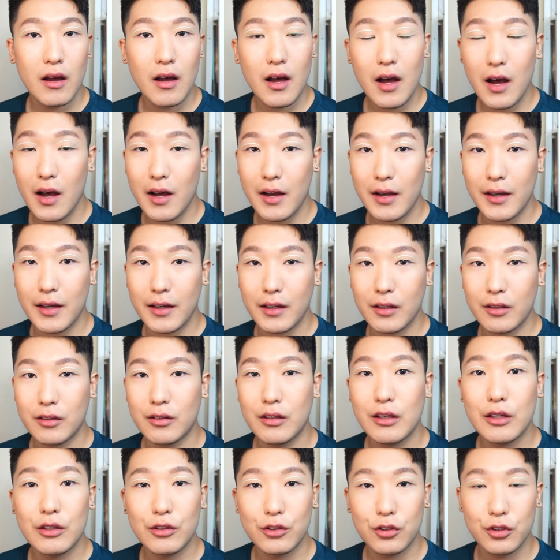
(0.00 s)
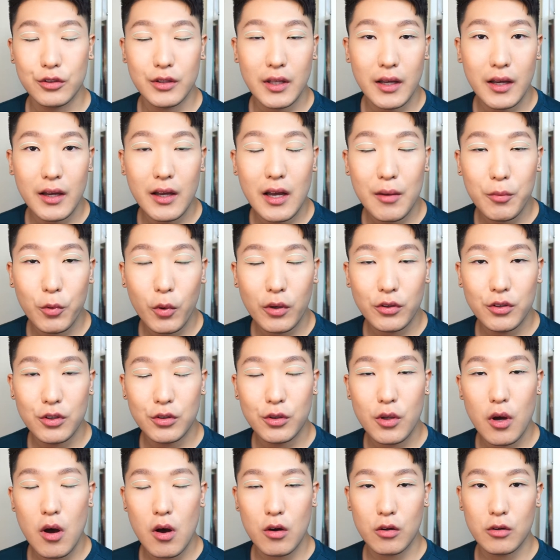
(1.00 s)
Hi, today I'm going to
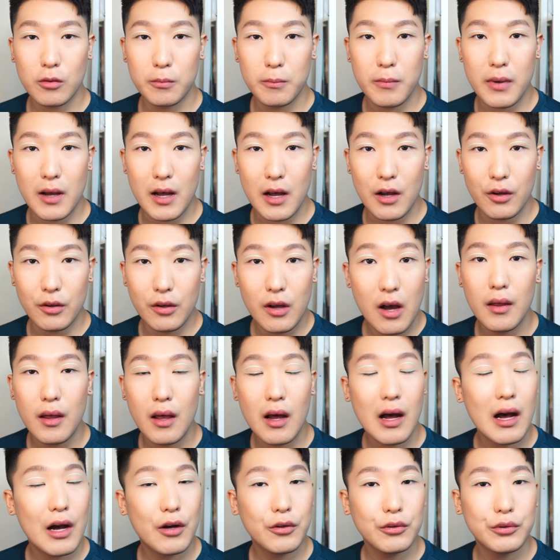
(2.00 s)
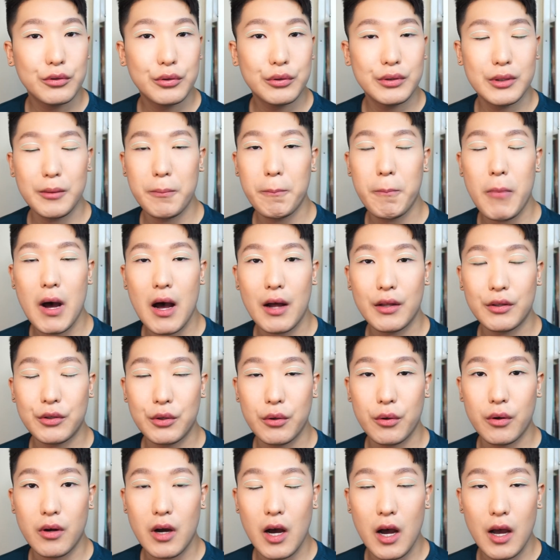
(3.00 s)
talk about how to depart
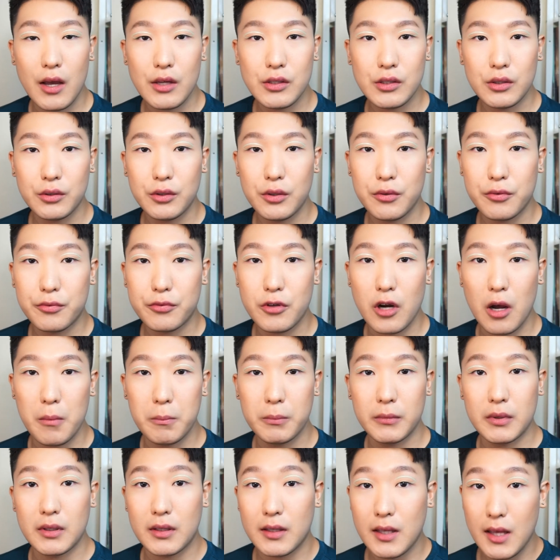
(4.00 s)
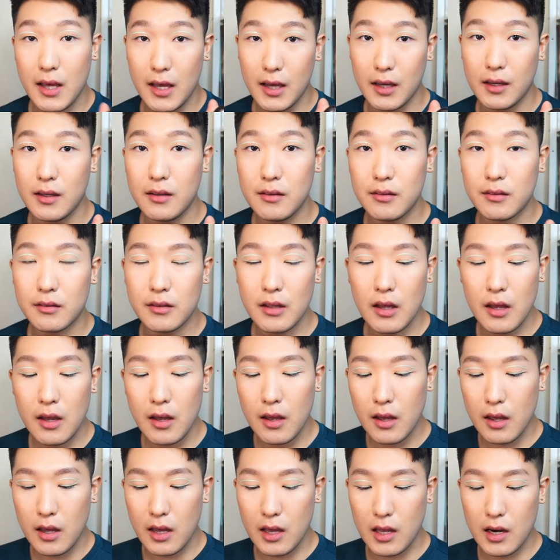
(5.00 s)
your eyeshadow from the case,
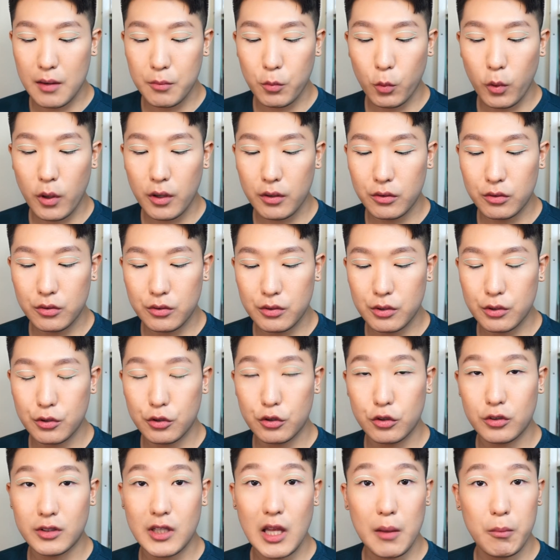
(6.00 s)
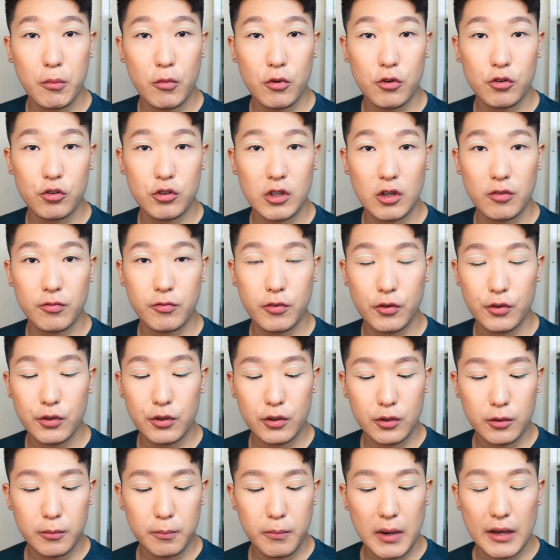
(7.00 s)
and I'm going to demonstrate for
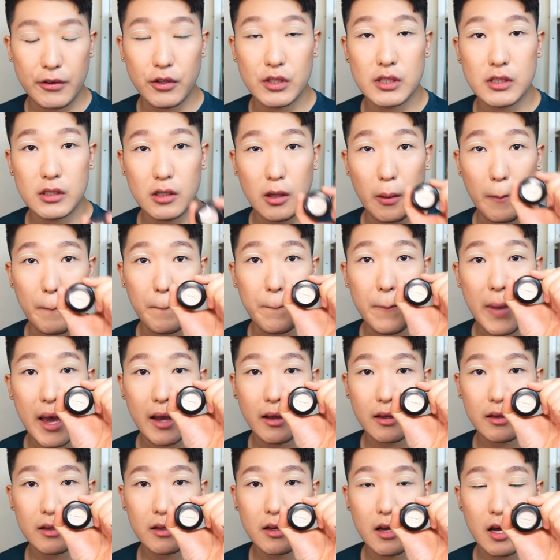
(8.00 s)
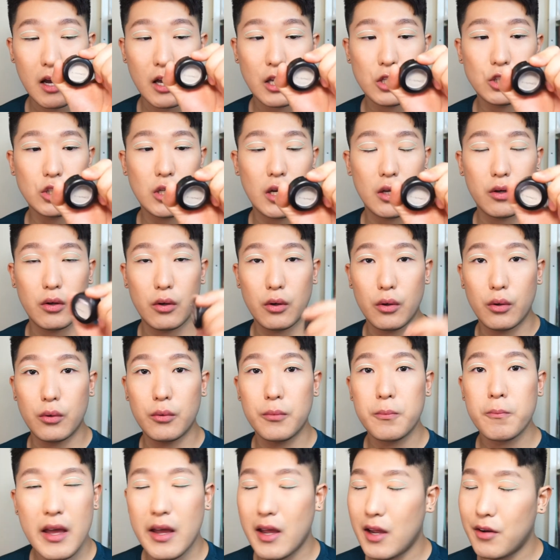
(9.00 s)
you by using a MAC eyeshadow.
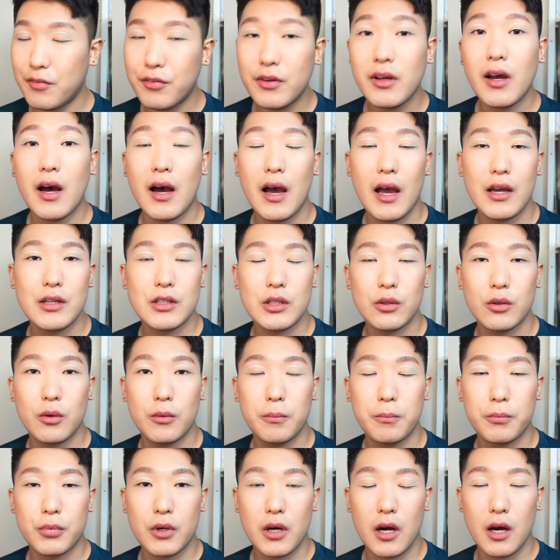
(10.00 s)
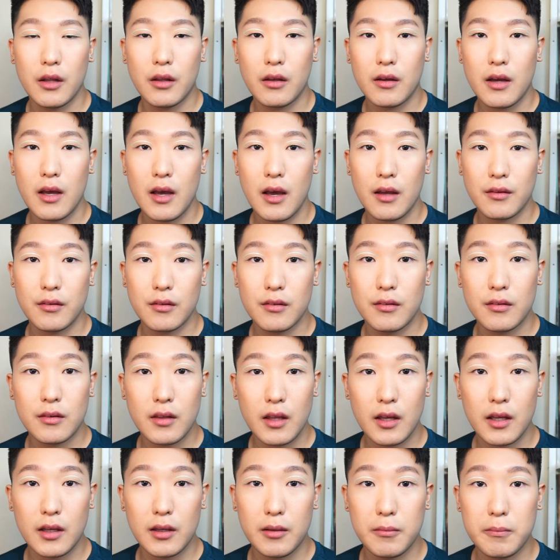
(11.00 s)
Every eyeshadow product has the
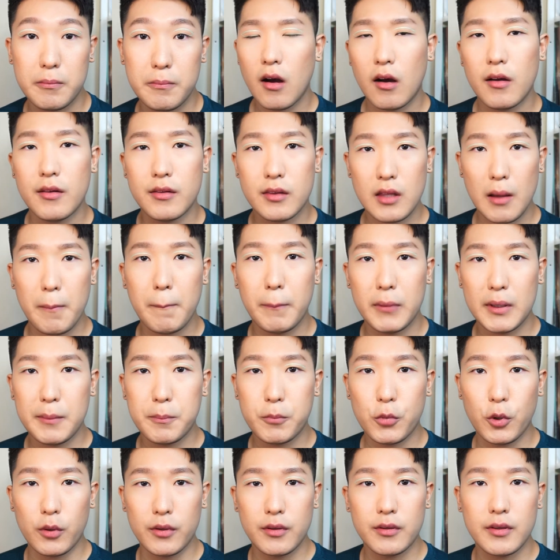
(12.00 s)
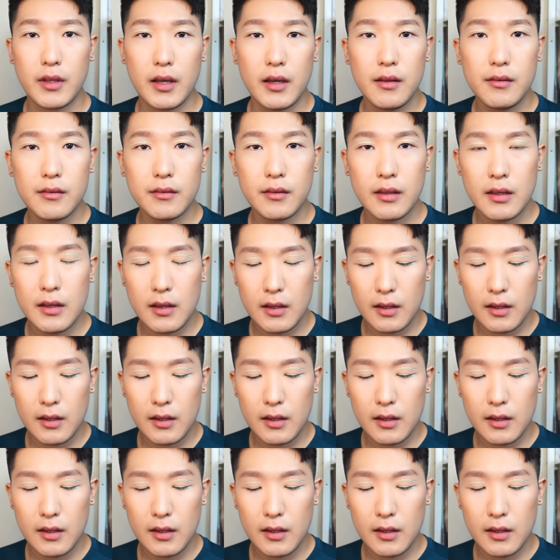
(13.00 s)
same assembly process.